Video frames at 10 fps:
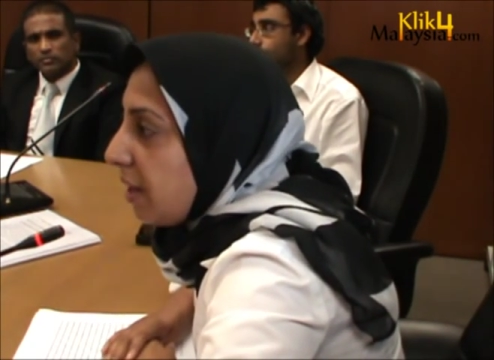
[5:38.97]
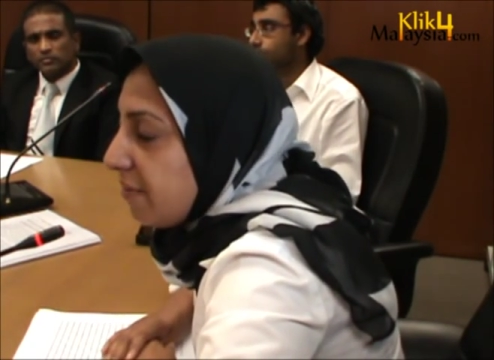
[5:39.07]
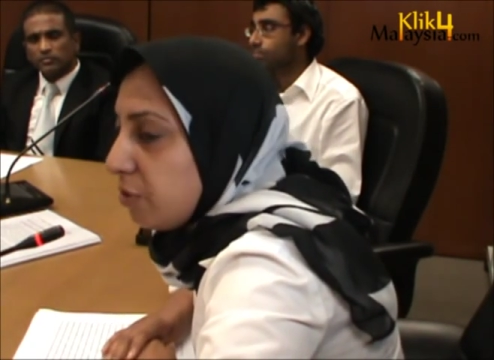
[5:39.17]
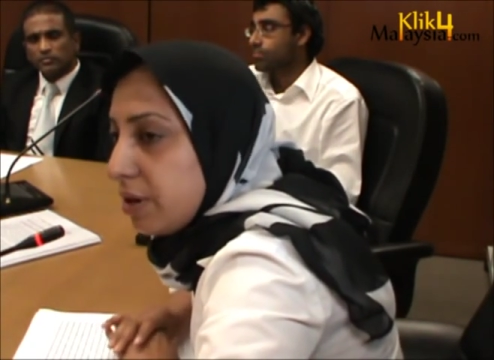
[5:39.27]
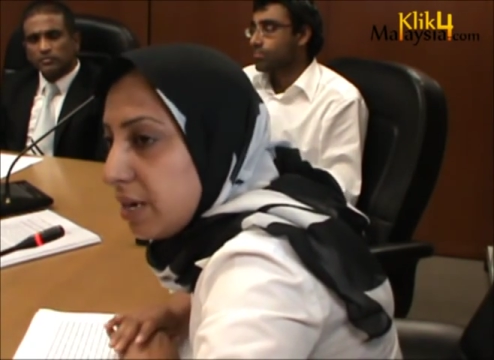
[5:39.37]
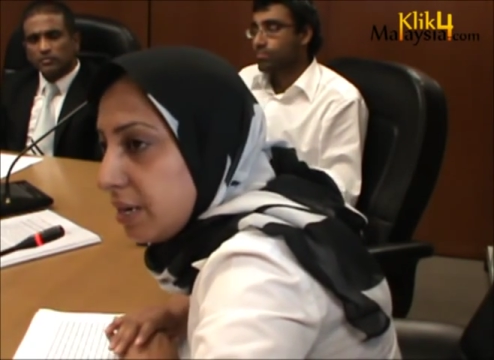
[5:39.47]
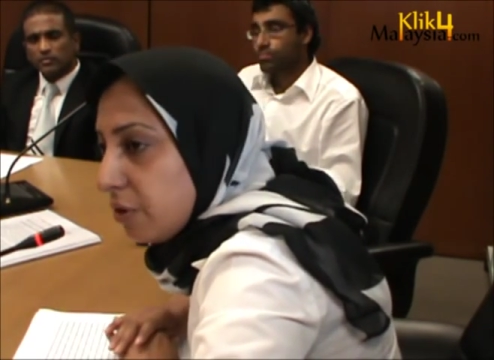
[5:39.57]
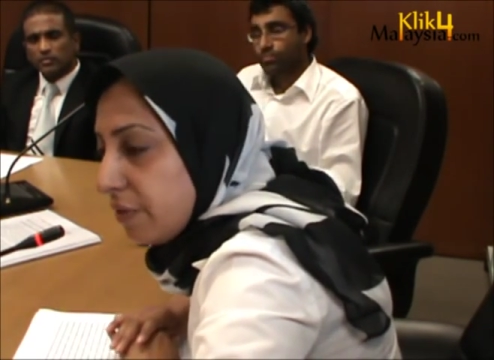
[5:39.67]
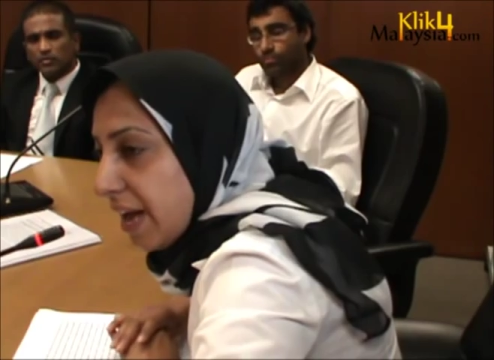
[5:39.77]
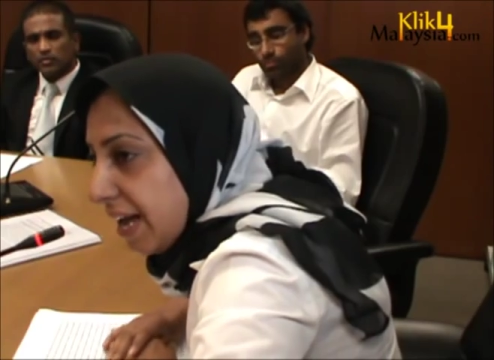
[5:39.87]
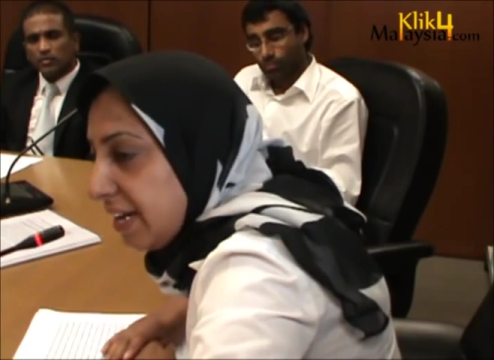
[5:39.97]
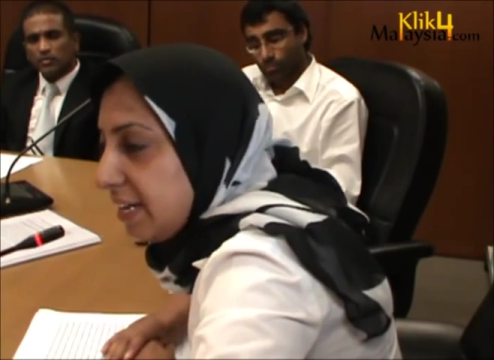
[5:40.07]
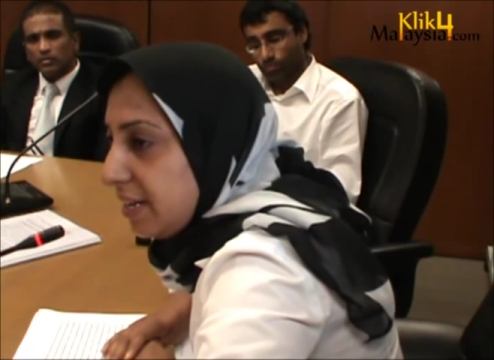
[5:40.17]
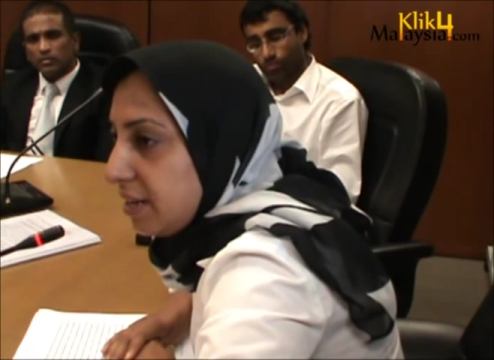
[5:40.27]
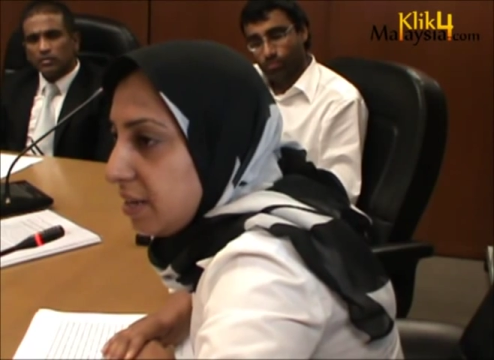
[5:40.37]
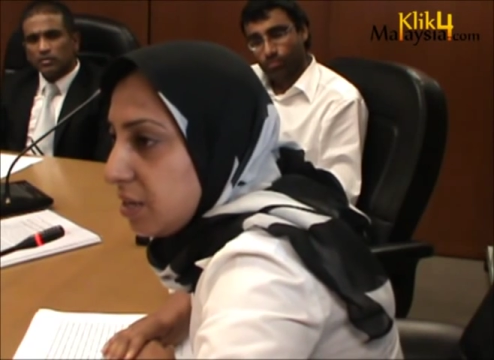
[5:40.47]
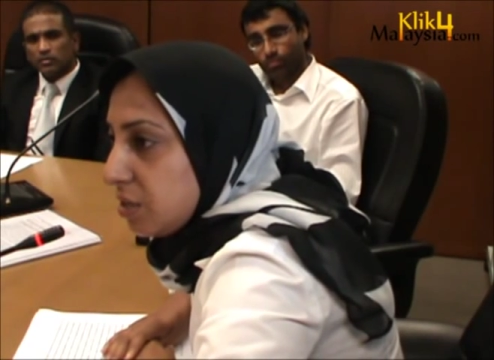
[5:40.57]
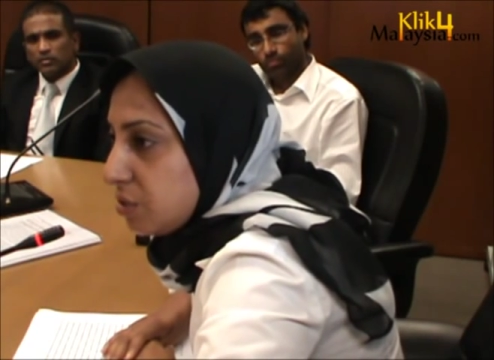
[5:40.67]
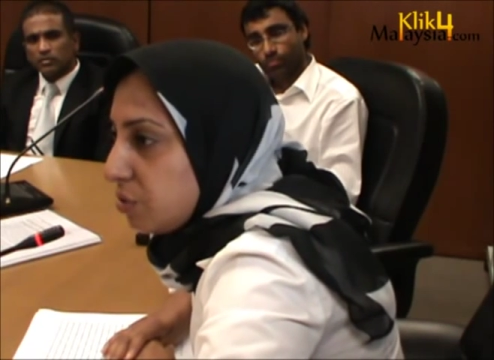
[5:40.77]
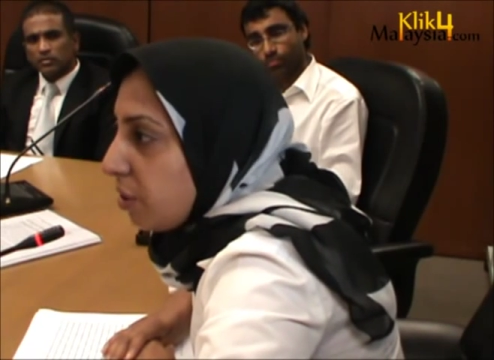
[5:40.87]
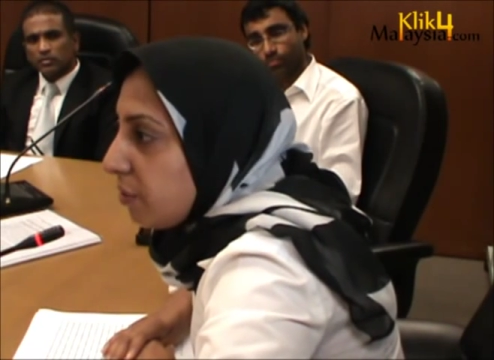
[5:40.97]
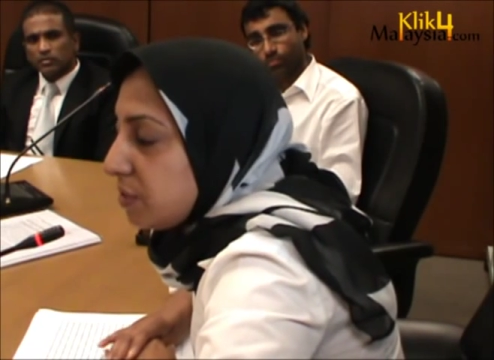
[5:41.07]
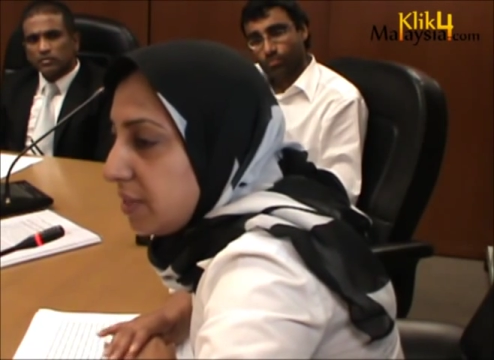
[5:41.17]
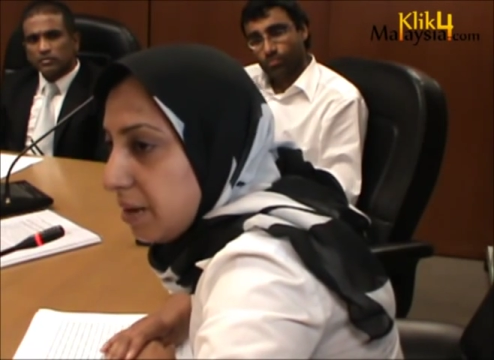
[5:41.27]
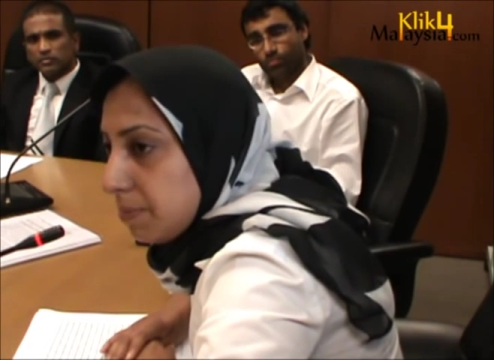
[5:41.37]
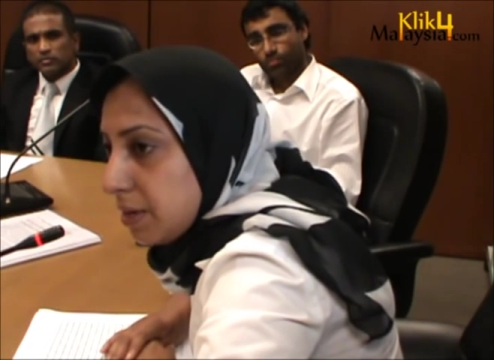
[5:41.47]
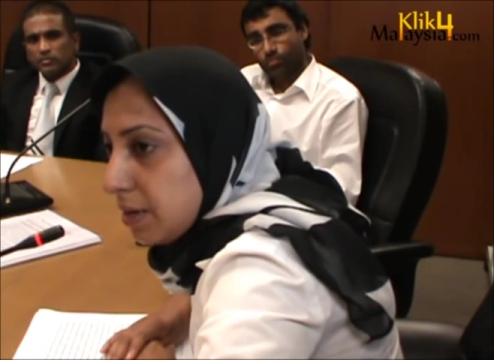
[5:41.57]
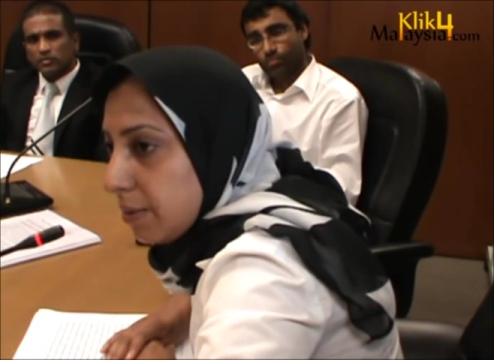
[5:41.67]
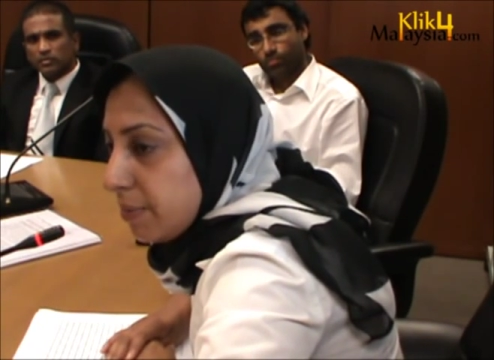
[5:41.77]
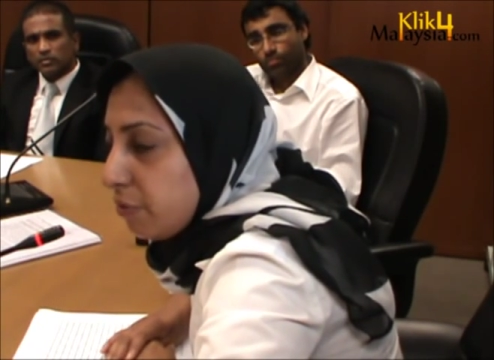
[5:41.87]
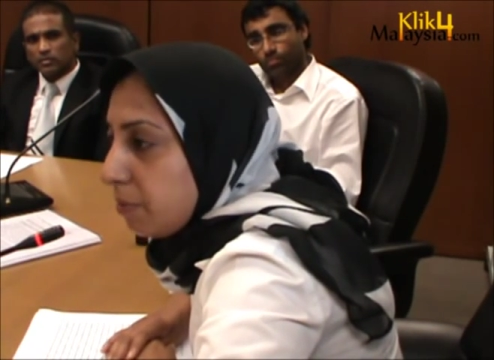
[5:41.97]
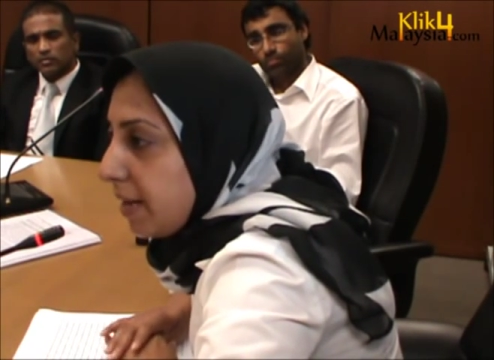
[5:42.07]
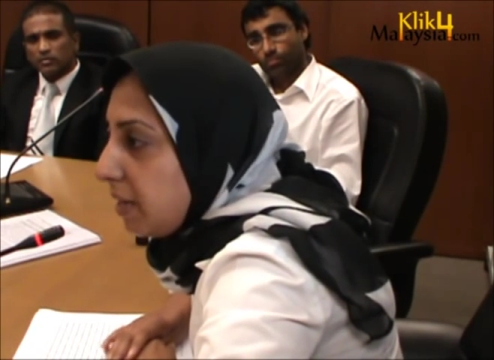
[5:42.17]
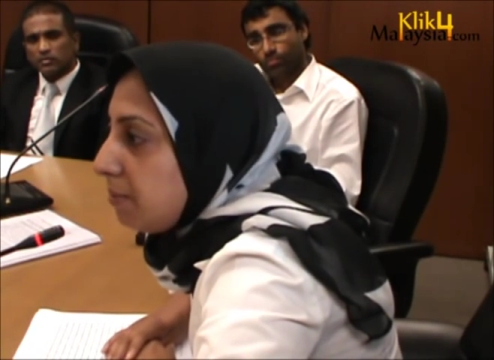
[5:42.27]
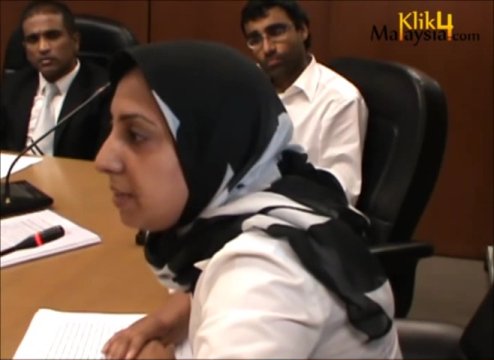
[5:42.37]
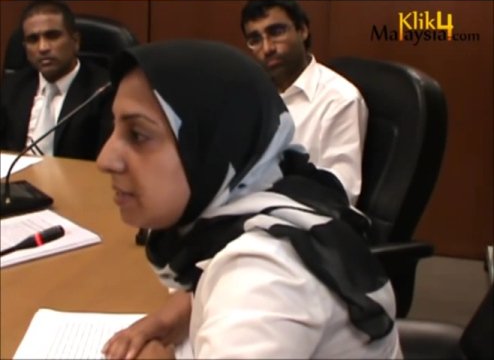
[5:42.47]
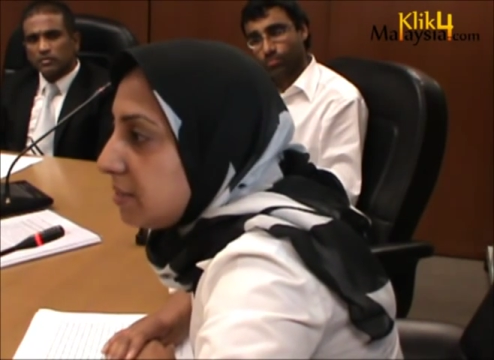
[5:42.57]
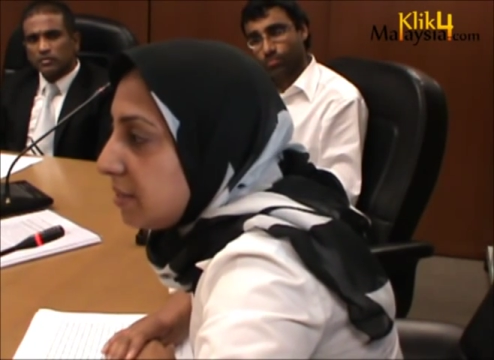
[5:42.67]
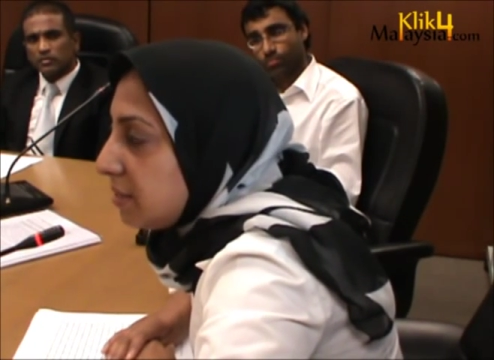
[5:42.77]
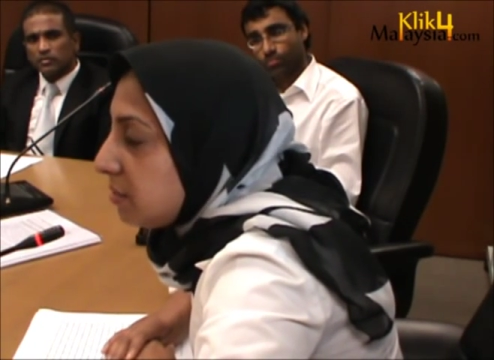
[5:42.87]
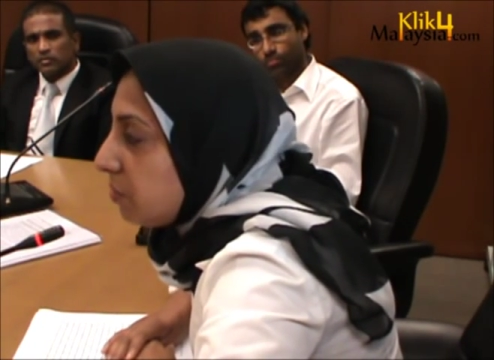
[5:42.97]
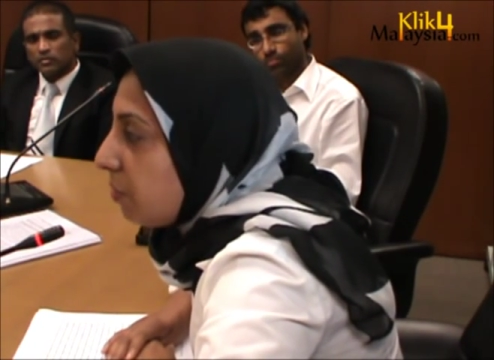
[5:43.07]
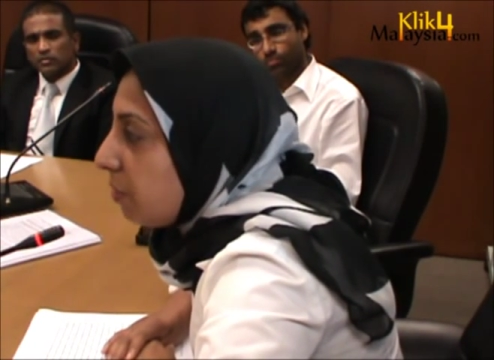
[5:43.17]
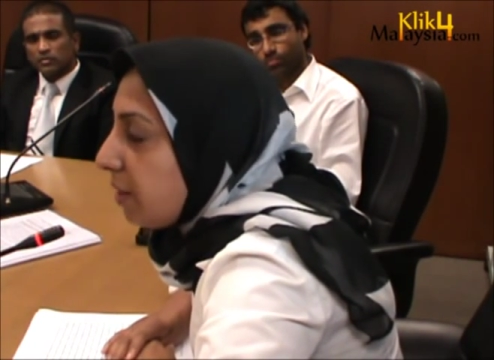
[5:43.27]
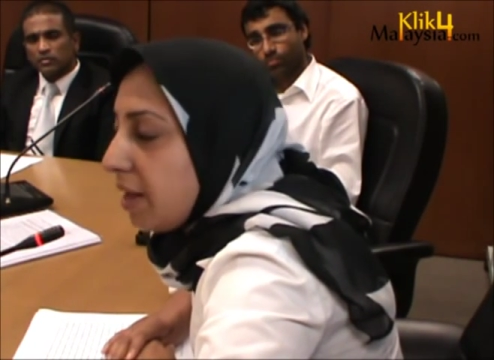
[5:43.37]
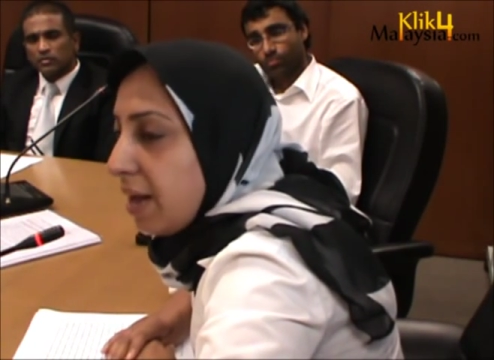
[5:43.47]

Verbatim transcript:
Speaker 1: I've not heard of any sort of statement coming from any ministers or